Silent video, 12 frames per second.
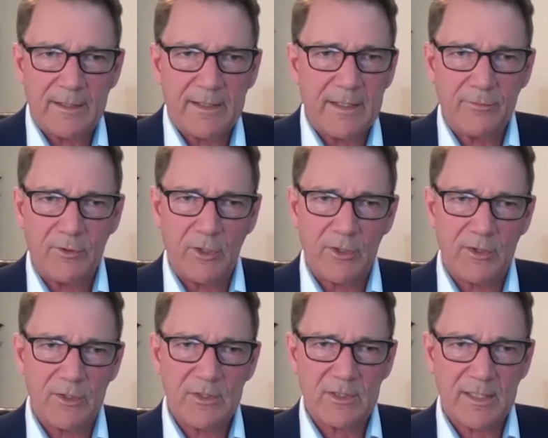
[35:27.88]
given on
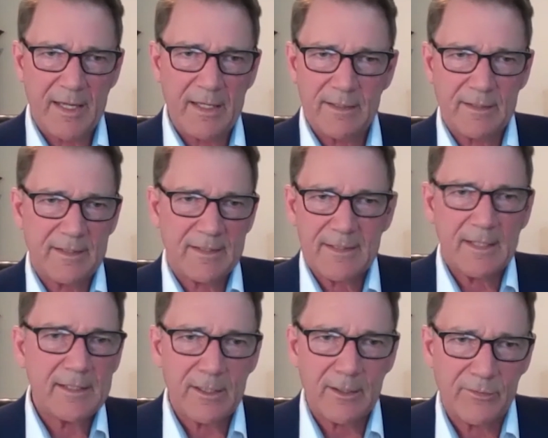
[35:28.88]
this lake, the
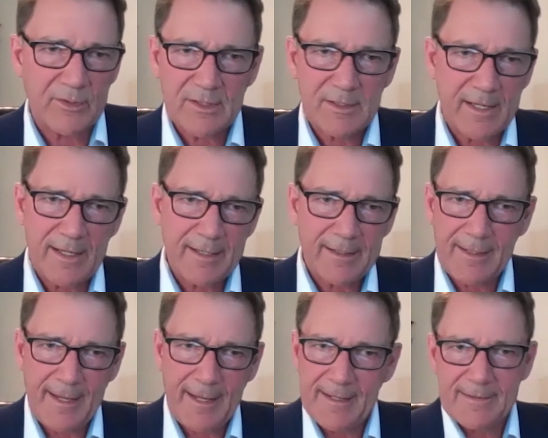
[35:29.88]
study of this lake,
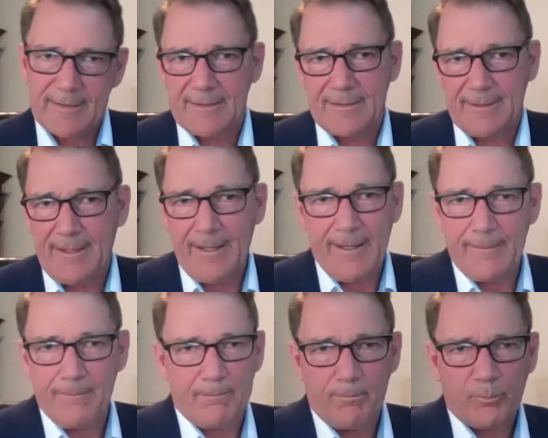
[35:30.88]
as,
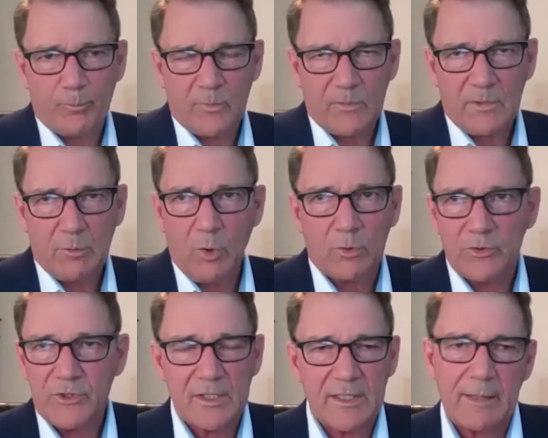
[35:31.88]
or
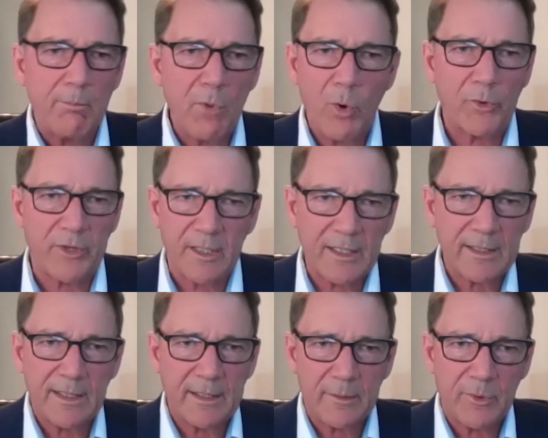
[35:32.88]
certainly more than
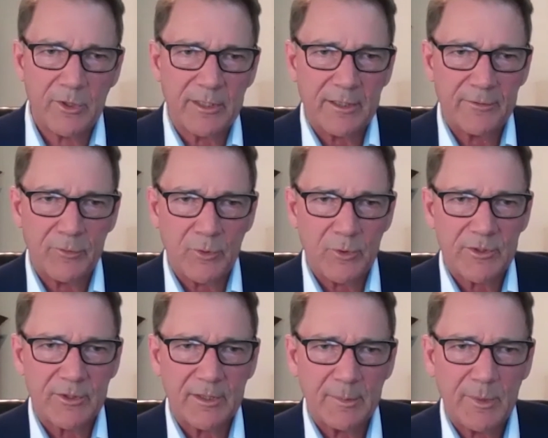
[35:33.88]
any other body of water
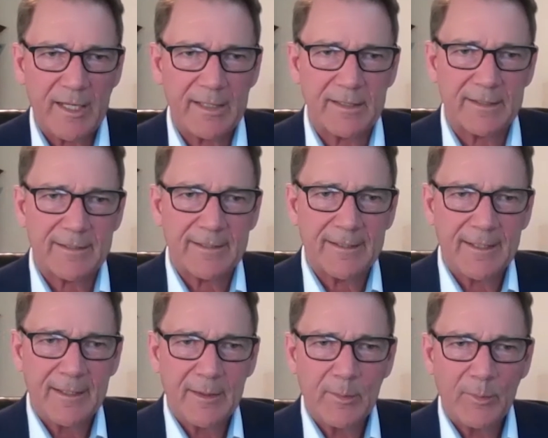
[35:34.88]
on the planet,
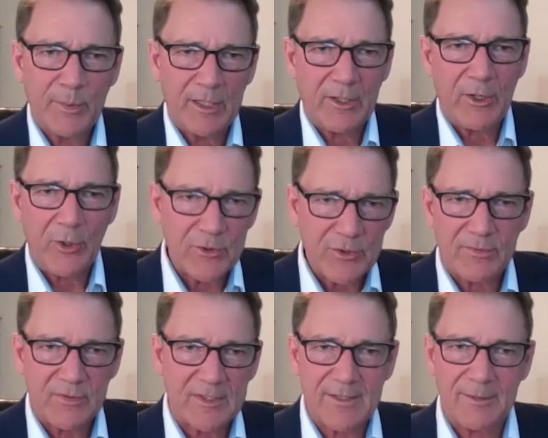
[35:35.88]
because of
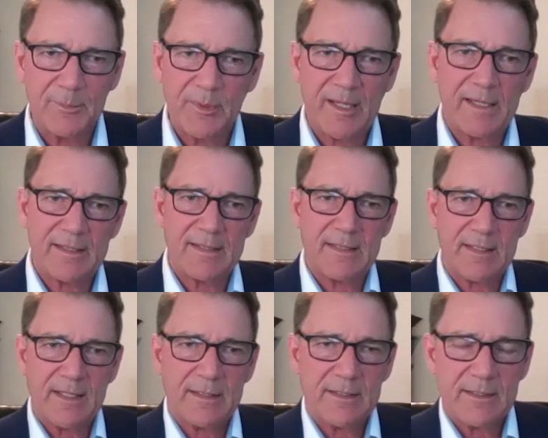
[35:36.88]
its complexity.
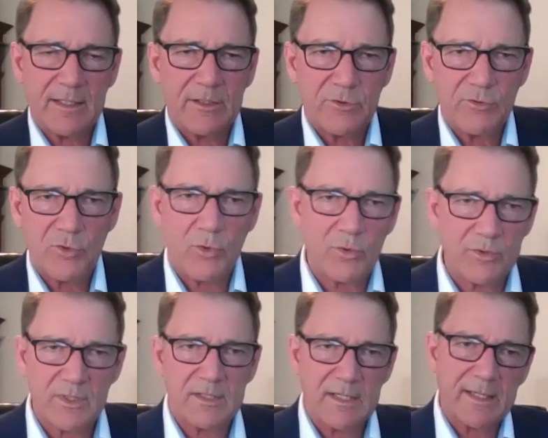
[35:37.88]
It draws,
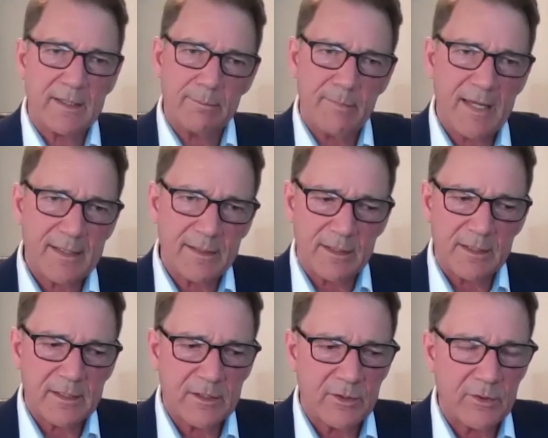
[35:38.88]
it's like a magnet
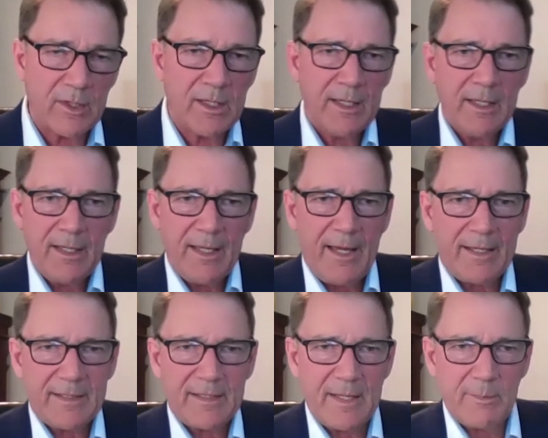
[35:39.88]
to
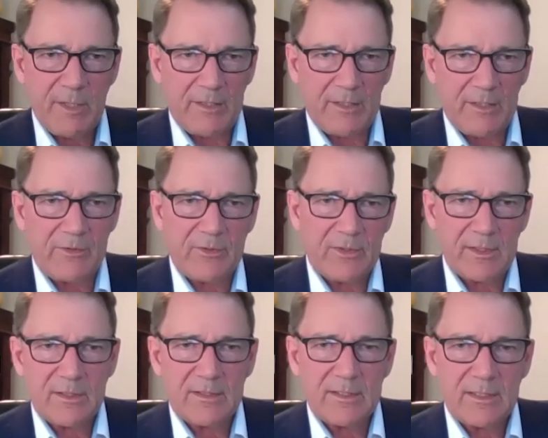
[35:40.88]
academics
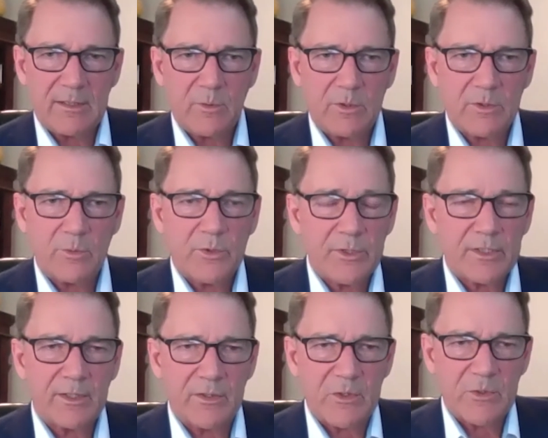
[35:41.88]
that want to work
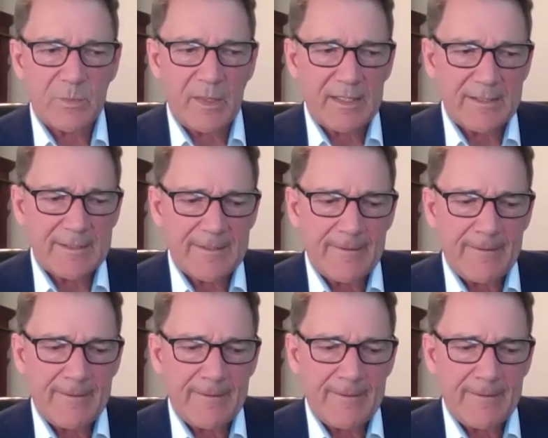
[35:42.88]
in this space.